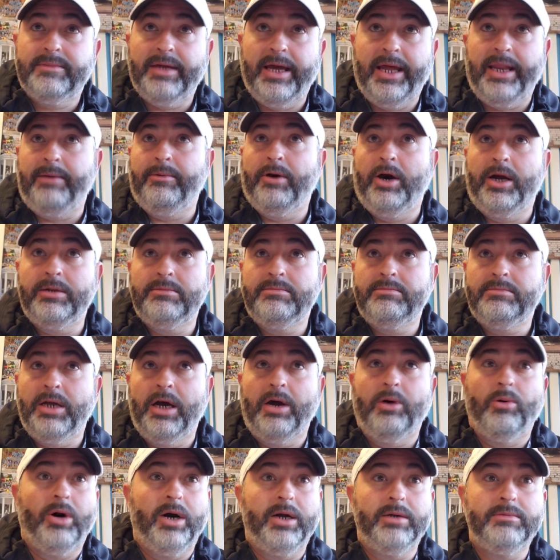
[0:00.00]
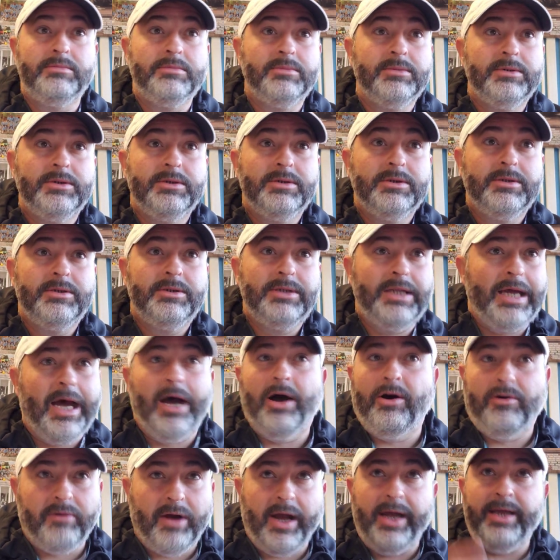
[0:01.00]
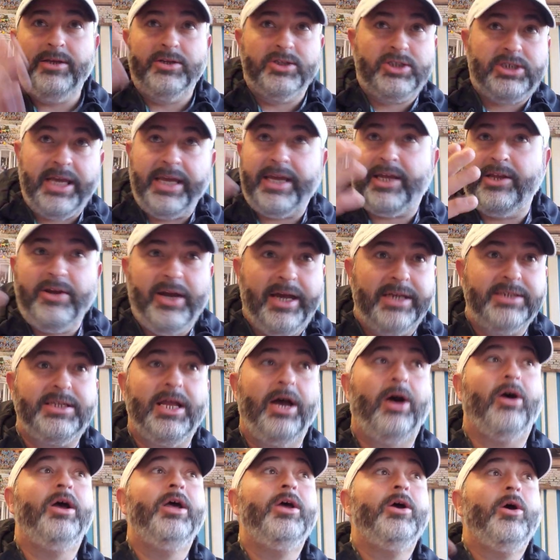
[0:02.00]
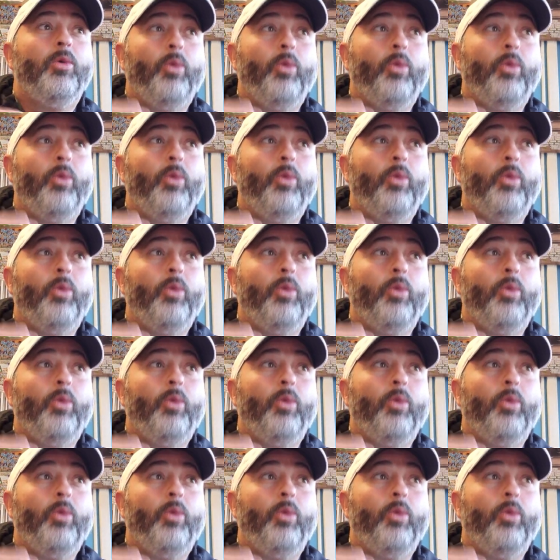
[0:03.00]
Anyone? No one? No, right? You're shaking your heads no.